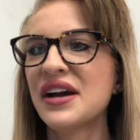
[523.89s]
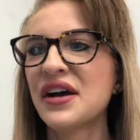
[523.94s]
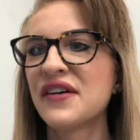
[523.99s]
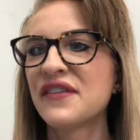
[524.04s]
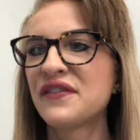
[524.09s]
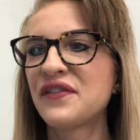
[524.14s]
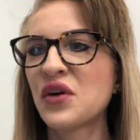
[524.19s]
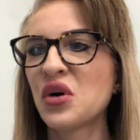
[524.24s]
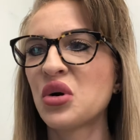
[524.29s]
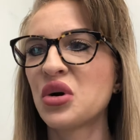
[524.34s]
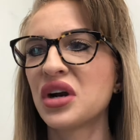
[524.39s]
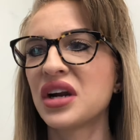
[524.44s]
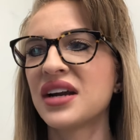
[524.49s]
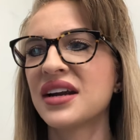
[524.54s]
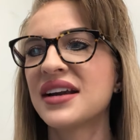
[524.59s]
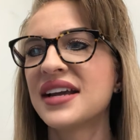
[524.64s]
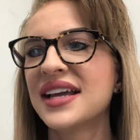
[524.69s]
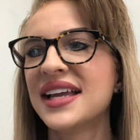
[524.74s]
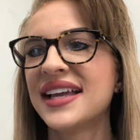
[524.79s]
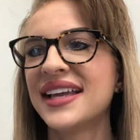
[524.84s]
4,
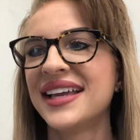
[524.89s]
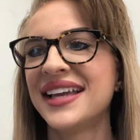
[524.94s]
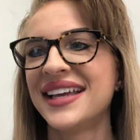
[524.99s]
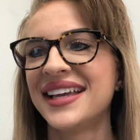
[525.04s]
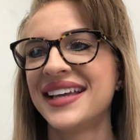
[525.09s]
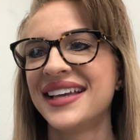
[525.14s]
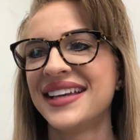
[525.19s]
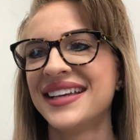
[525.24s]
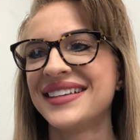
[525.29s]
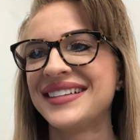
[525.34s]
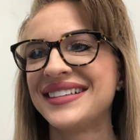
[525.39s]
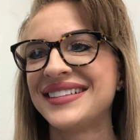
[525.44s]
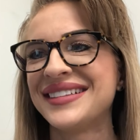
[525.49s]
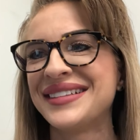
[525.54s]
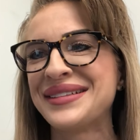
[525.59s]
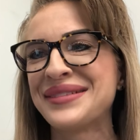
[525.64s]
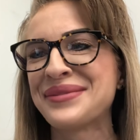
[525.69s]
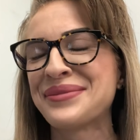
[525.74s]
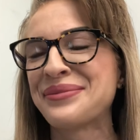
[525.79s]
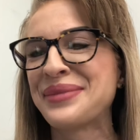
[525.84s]

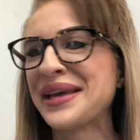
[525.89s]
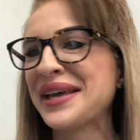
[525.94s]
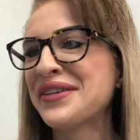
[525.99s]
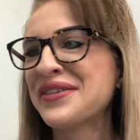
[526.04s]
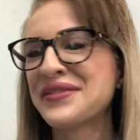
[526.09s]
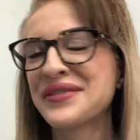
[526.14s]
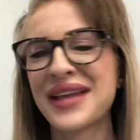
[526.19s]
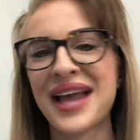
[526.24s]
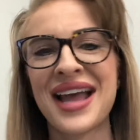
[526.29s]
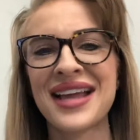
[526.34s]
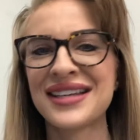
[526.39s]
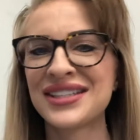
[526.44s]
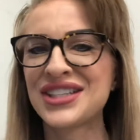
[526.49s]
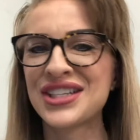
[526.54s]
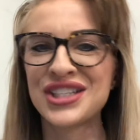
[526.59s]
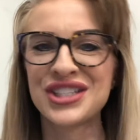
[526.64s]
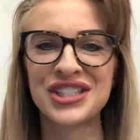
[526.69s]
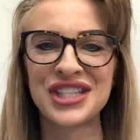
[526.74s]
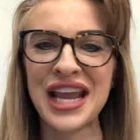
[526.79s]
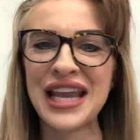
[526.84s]
I
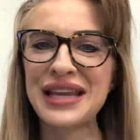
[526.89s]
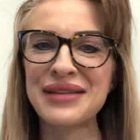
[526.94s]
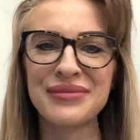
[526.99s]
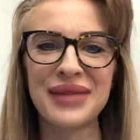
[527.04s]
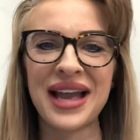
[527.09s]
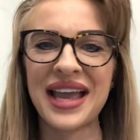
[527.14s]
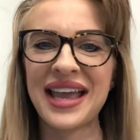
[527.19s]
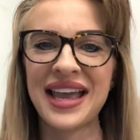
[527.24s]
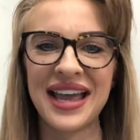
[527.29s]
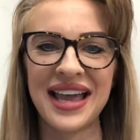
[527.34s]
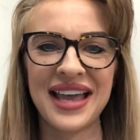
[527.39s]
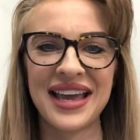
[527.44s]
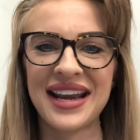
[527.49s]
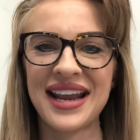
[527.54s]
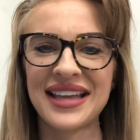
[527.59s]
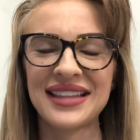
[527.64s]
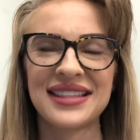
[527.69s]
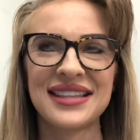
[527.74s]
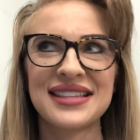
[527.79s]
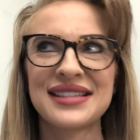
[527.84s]
just shake my head
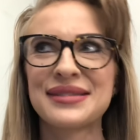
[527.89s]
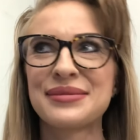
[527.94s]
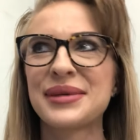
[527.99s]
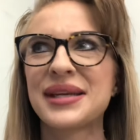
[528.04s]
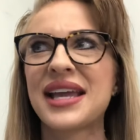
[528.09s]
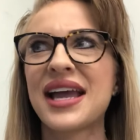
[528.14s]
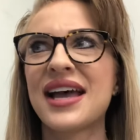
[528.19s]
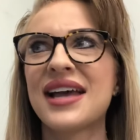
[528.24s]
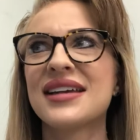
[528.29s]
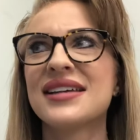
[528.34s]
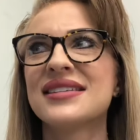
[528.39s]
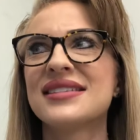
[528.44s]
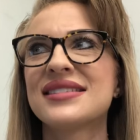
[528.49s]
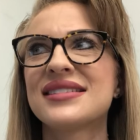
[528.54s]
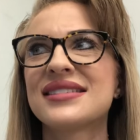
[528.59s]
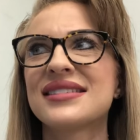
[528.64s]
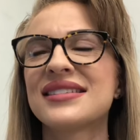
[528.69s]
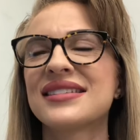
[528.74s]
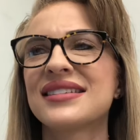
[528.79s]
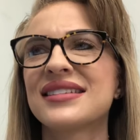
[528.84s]
at this,
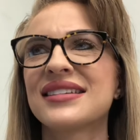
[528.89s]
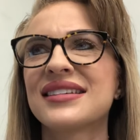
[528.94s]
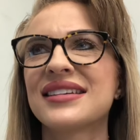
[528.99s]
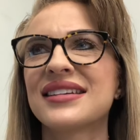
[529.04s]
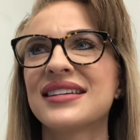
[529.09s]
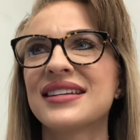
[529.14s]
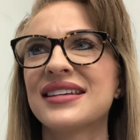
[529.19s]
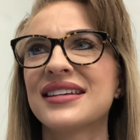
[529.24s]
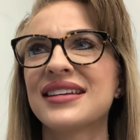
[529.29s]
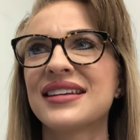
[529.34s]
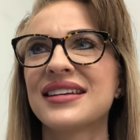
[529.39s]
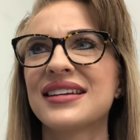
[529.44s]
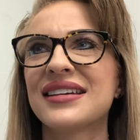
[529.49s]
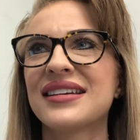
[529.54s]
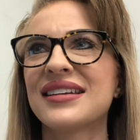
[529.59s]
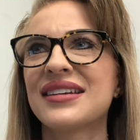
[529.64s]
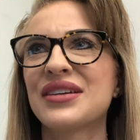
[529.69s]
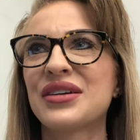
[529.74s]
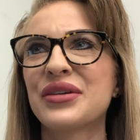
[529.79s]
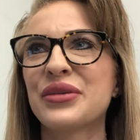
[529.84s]
because
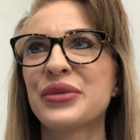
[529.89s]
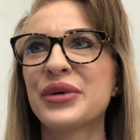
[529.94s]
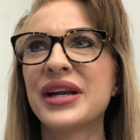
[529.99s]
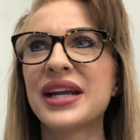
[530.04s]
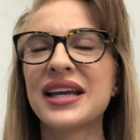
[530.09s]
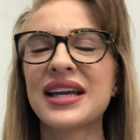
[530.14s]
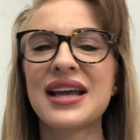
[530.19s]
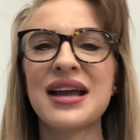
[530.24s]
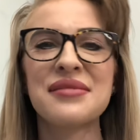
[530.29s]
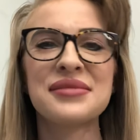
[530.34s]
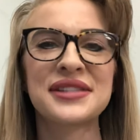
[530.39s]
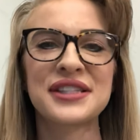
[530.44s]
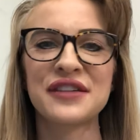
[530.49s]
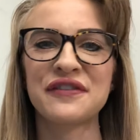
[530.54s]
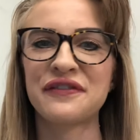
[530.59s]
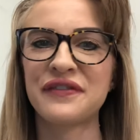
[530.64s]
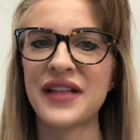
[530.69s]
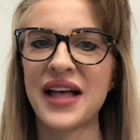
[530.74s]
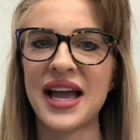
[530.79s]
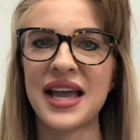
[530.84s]
when it comes to
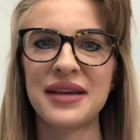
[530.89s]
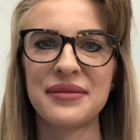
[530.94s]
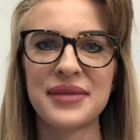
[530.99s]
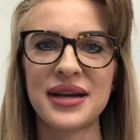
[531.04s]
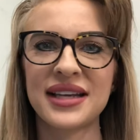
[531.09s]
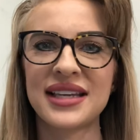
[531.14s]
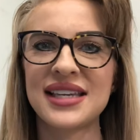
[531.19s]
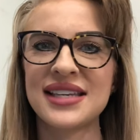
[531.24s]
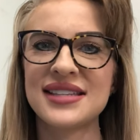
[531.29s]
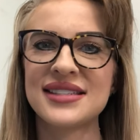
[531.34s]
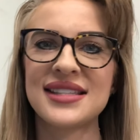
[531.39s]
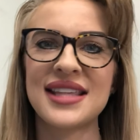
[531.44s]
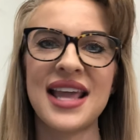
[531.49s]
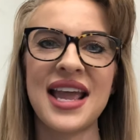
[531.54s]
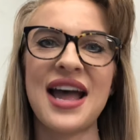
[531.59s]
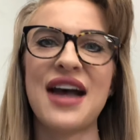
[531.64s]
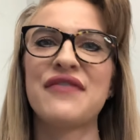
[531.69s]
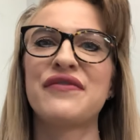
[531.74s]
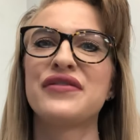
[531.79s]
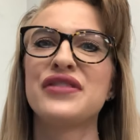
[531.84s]
flying monkeys, they
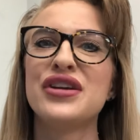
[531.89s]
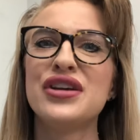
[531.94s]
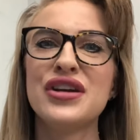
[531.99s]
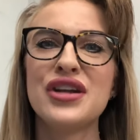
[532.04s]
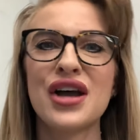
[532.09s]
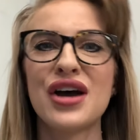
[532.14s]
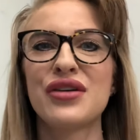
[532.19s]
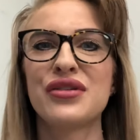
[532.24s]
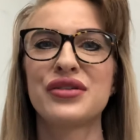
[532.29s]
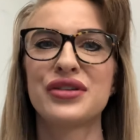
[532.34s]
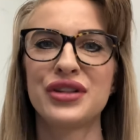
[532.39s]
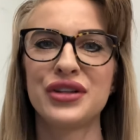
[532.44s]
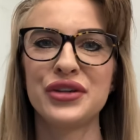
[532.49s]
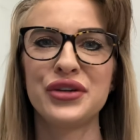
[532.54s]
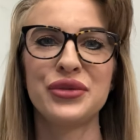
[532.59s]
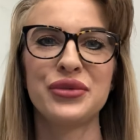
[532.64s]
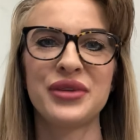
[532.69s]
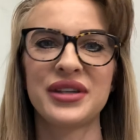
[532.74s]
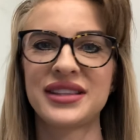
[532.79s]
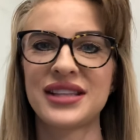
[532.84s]
have no
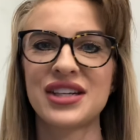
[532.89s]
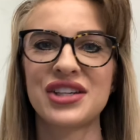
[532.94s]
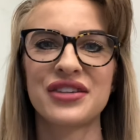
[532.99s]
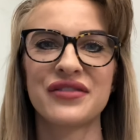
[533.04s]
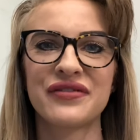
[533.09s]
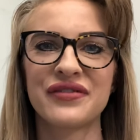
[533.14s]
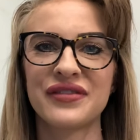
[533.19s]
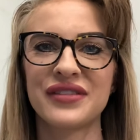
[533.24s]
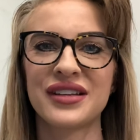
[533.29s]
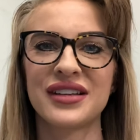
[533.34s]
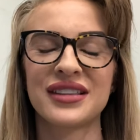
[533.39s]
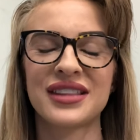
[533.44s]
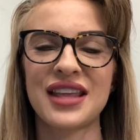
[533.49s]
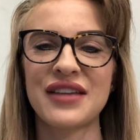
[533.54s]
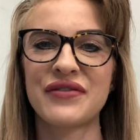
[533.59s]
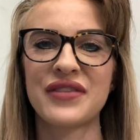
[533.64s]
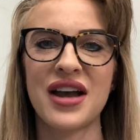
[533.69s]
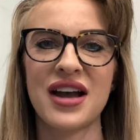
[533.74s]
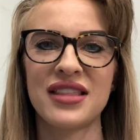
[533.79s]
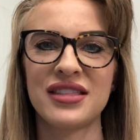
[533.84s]
clue what
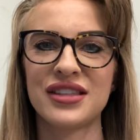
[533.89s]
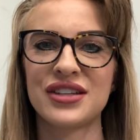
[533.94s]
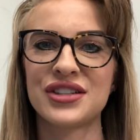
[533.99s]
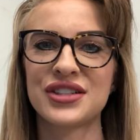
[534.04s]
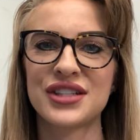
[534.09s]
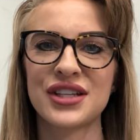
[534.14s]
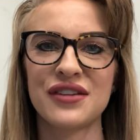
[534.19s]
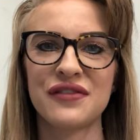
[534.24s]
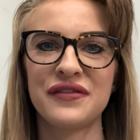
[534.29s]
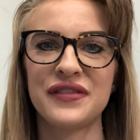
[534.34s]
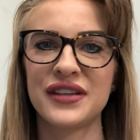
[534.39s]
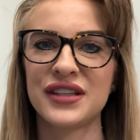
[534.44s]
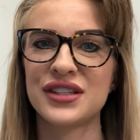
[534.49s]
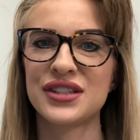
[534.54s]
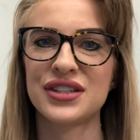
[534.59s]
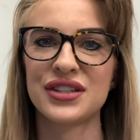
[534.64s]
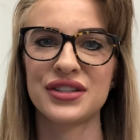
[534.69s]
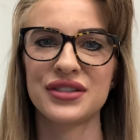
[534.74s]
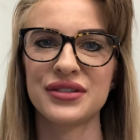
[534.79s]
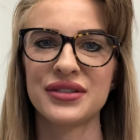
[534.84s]
they've gotten themselves
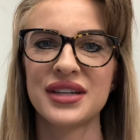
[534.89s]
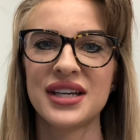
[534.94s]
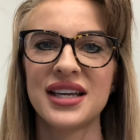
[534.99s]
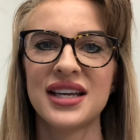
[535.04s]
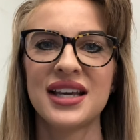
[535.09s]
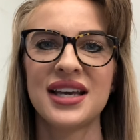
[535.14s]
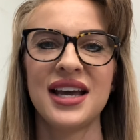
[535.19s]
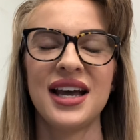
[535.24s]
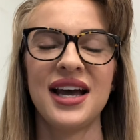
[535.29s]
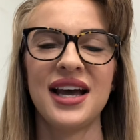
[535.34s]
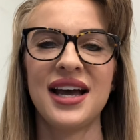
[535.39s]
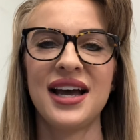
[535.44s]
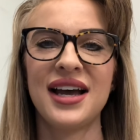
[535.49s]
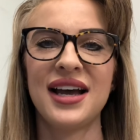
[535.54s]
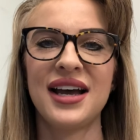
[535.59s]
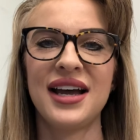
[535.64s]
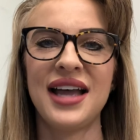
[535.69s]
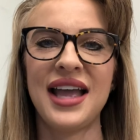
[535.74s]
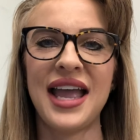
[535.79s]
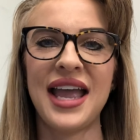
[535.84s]
into.
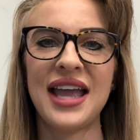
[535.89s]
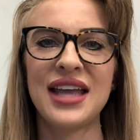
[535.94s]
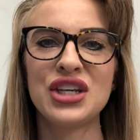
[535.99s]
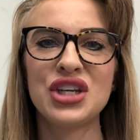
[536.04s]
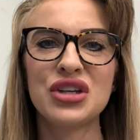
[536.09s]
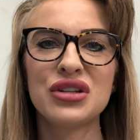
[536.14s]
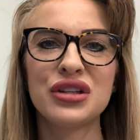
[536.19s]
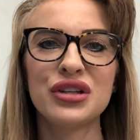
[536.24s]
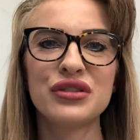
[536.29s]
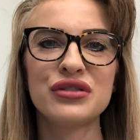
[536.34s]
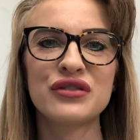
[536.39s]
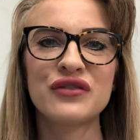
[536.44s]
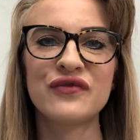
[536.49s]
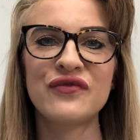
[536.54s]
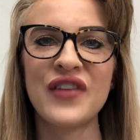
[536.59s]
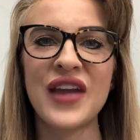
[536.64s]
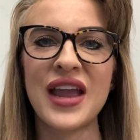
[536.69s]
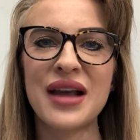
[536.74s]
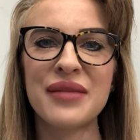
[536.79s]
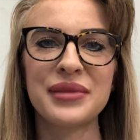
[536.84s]
And you lose
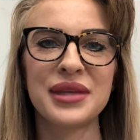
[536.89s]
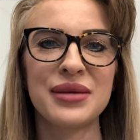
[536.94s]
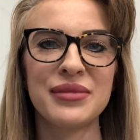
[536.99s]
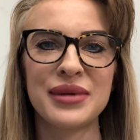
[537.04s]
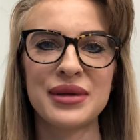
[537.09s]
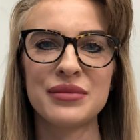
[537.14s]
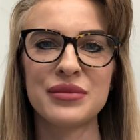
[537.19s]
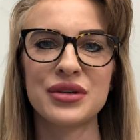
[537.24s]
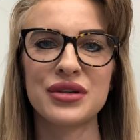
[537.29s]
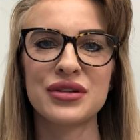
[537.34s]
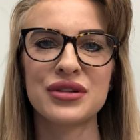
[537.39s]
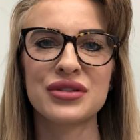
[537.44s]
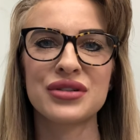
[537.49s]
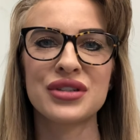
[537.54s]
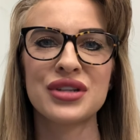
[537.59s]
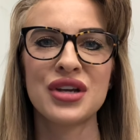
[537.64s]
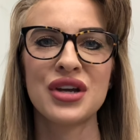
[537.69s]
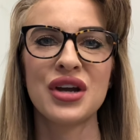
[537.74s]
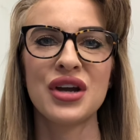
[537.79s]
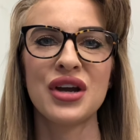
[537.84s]
family members